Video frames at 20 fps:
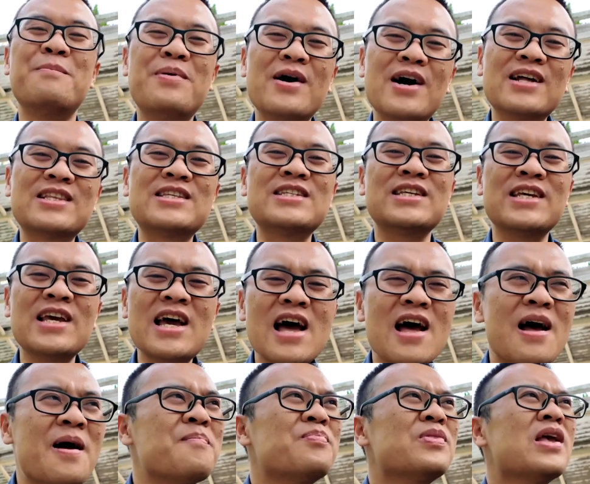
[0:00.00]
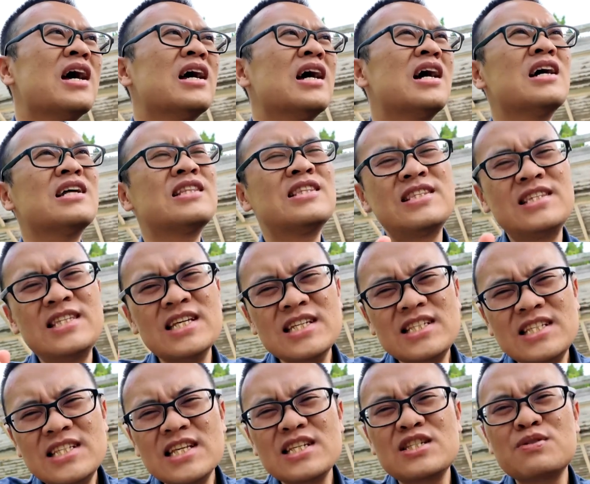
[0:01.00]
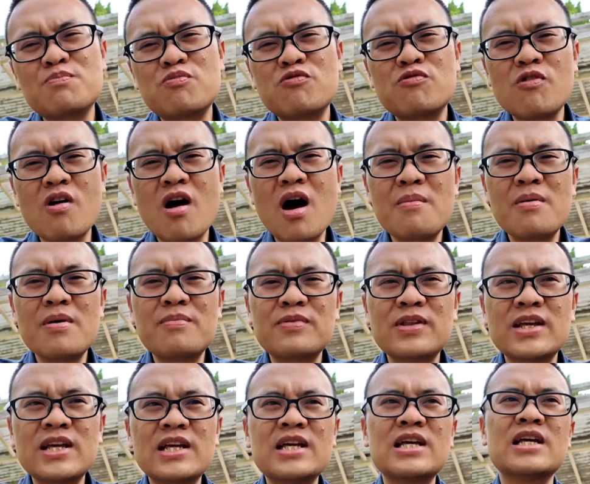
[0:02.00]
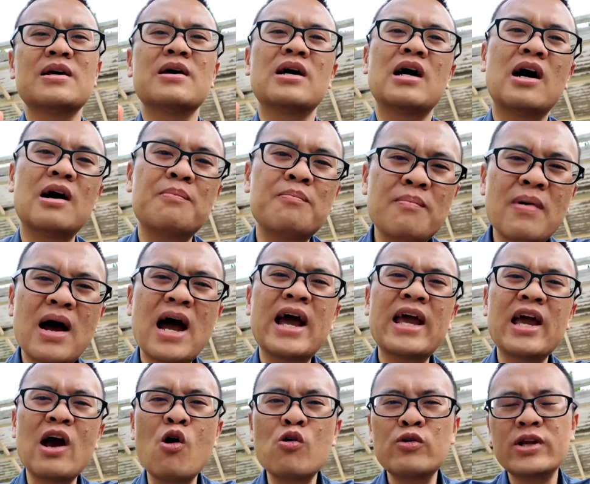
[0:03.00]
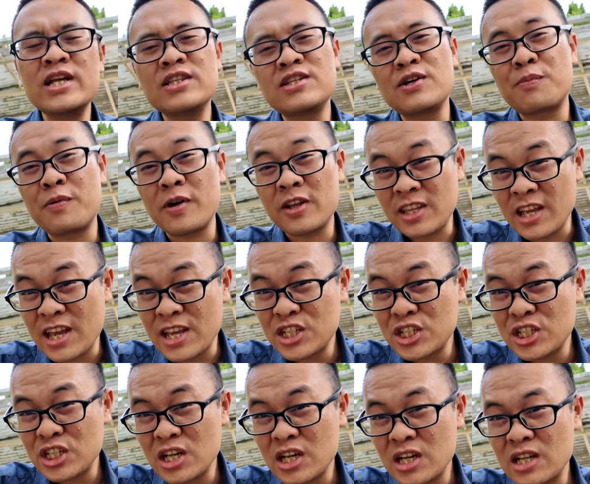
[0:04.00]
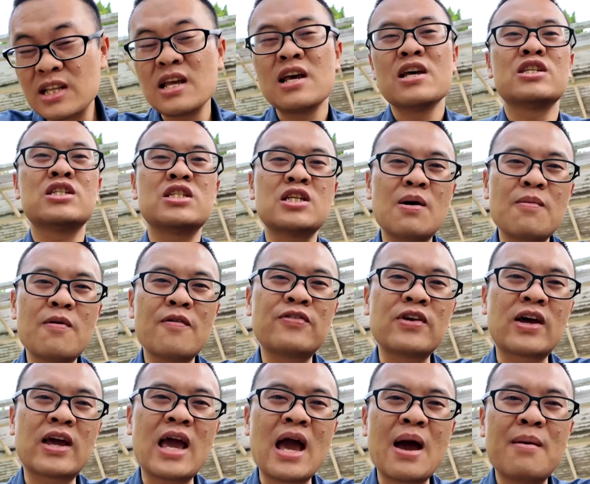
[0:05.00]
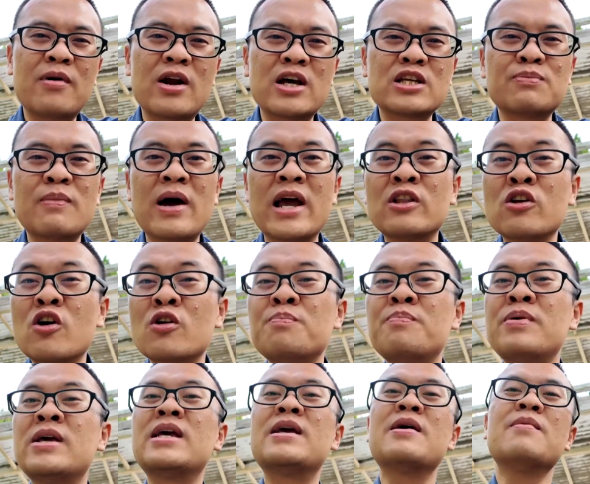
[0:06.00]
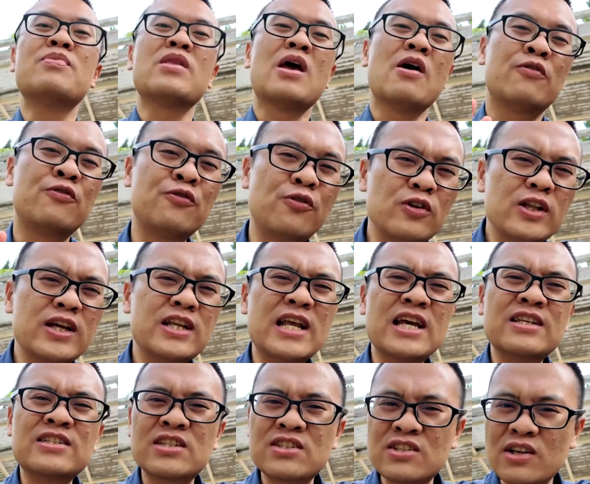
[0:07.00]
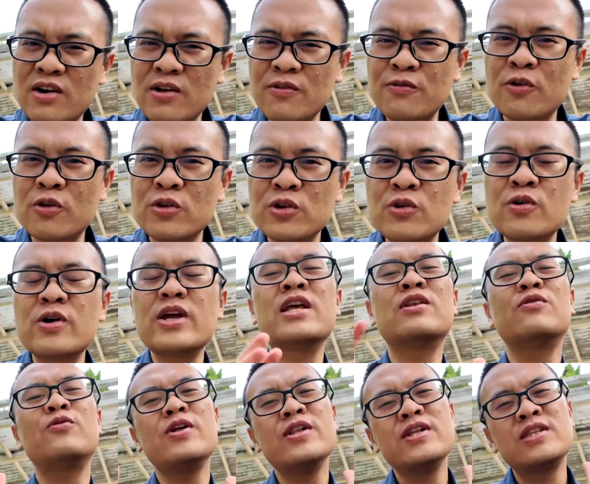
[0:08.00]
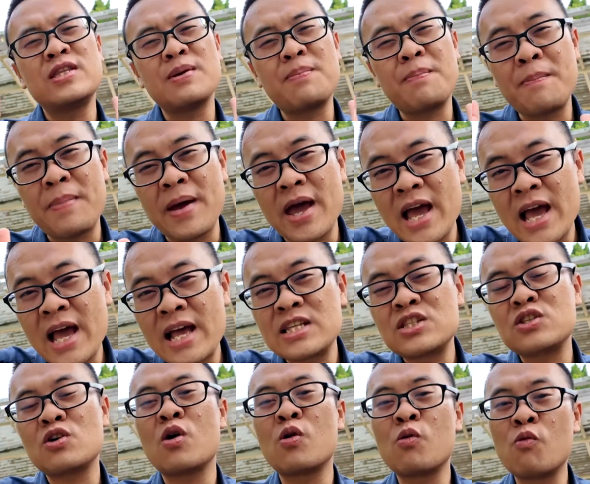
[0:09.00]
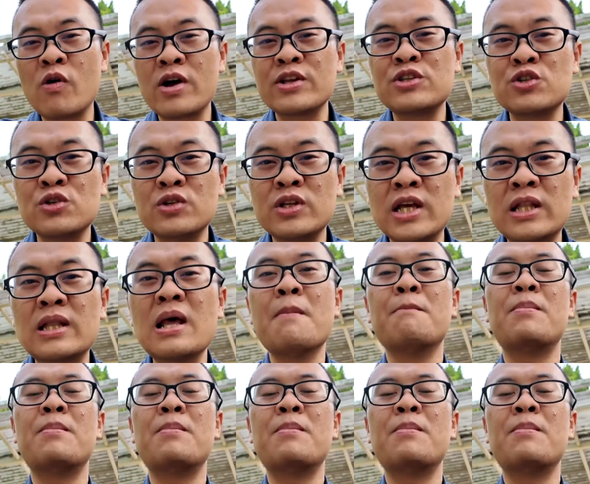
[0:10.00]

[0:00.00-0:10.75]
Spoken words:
But yeah, this is probably my own interpretation. Some of the cameras might not be fully necessary for you. It really depends on what you need.